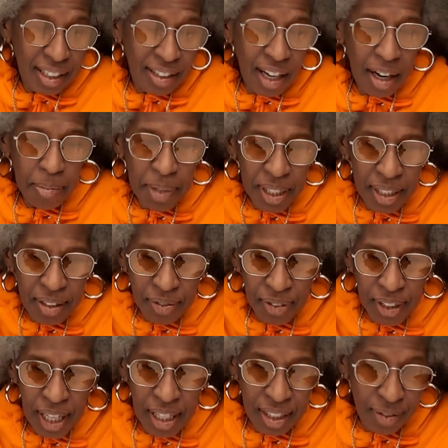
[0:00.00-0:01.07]
I'm under the
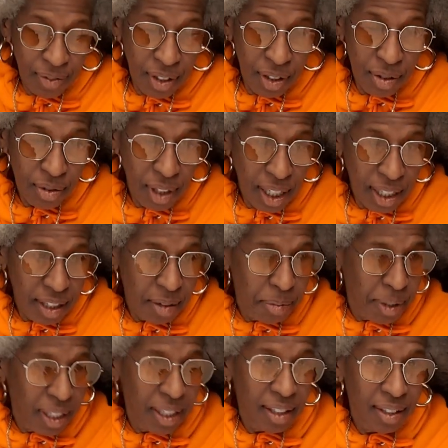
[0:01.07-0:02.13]
philosophy you lend the
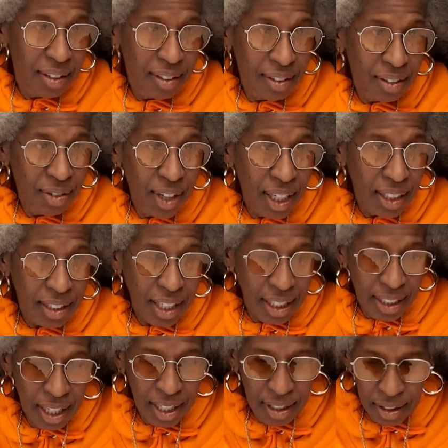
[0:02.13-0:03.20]
money, you got to take
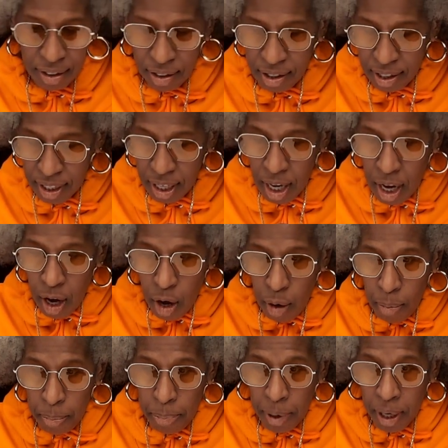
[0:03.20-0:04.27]
that as a loss. Yeah.
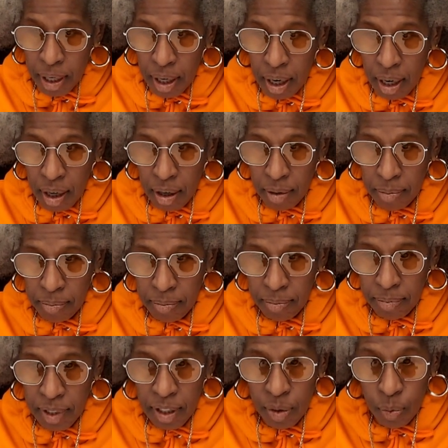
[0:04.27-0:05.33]
But um,
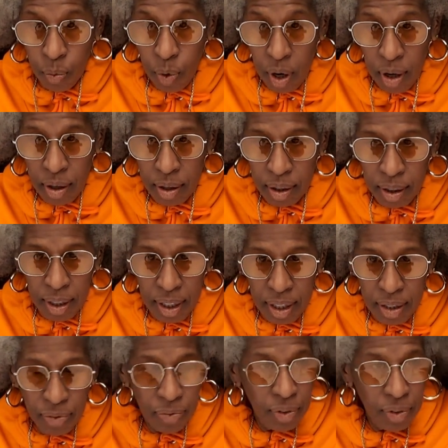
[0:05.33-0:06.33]
this work is full